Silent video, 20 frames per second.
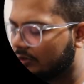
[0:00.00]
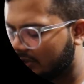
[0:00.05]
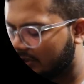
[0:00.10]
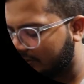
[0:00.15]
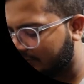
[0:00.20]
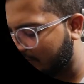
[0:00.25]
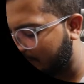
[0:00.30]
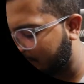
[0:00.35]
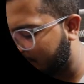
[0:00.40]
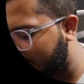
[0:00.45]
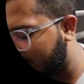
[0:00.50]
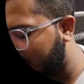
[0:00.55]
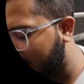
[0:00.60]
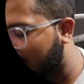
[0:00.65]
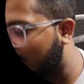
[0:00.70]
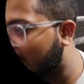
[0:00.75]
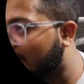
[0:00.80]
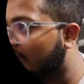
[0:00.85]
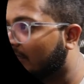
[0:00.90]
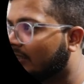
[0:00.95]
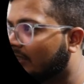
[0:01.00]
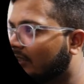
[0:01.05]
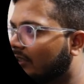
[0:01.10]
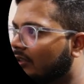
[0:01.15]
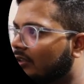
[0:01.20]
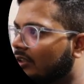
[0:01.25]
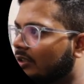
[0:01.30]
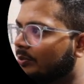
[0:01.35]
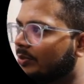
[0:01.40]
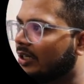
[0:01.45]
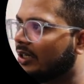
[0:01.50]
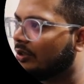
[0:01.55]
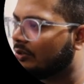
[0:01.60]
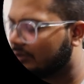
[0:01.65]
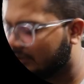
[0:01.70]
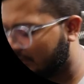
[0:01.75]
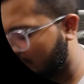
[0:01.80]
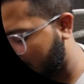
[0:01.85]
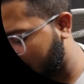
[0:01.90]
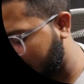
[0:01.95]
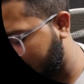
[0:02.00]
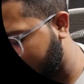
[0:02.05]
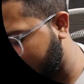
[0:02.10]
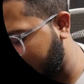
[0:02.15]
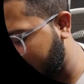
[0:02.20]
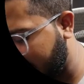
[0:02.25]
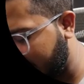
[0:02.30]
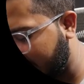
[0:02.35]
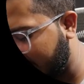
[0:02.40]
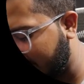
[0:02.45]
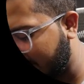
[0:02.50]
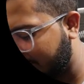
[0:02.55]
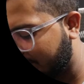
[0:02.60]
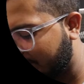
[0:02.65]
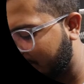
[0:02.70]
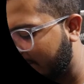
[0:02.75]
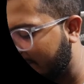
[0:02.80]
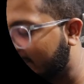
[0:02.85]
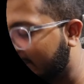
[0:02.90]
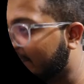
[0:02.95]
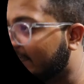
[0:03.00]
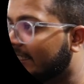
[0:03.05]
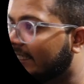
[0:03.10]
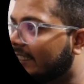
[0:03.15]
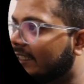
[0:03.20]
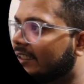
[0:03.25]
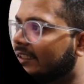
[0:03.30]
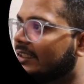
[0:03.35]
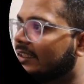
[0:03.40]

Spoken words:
web on the browser. We can give 8080.